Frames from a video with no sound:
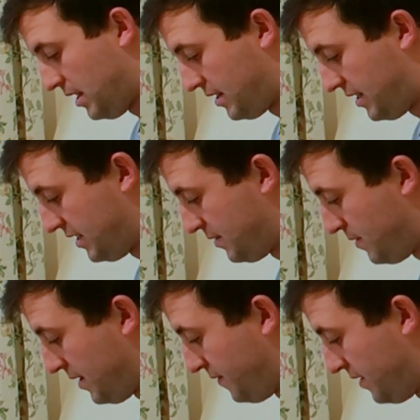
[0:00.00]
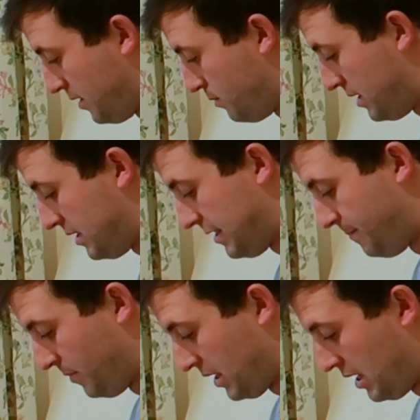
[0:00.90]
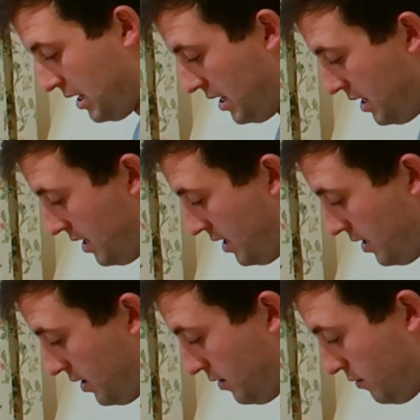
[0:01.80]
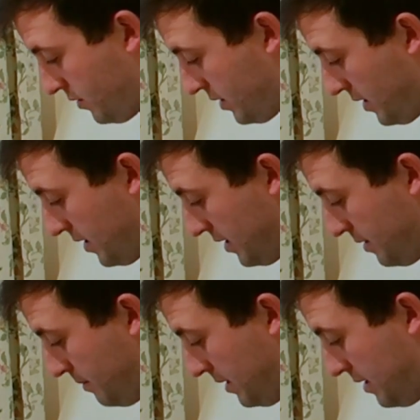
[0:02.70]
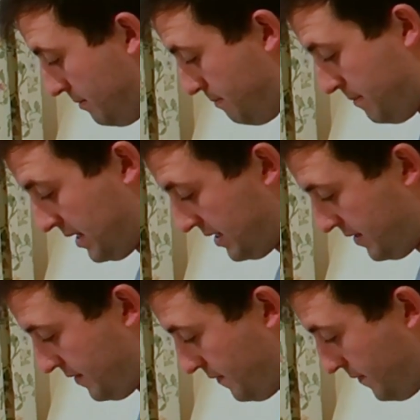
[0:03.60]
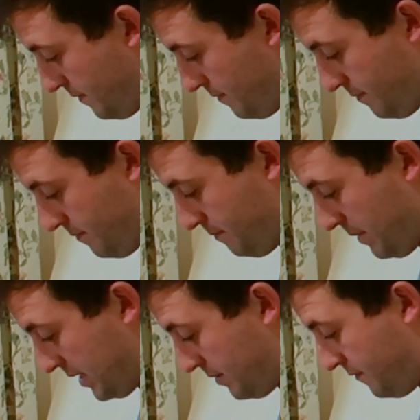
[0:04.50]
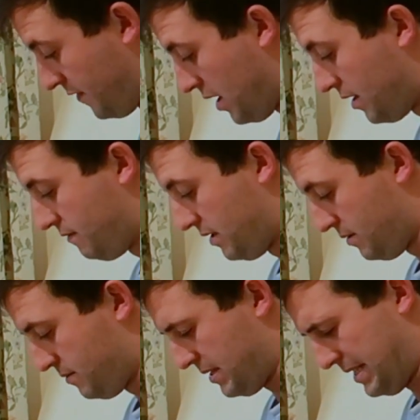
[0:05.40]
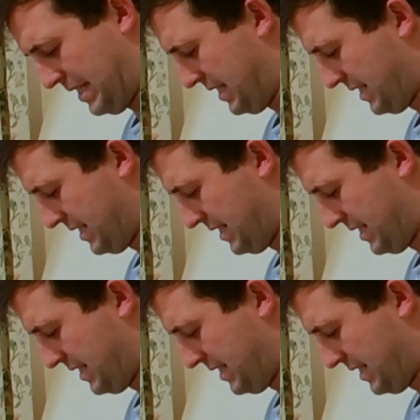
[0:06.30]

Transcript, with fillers: Luckiest wife in the world. You're also going to be the best father in the world.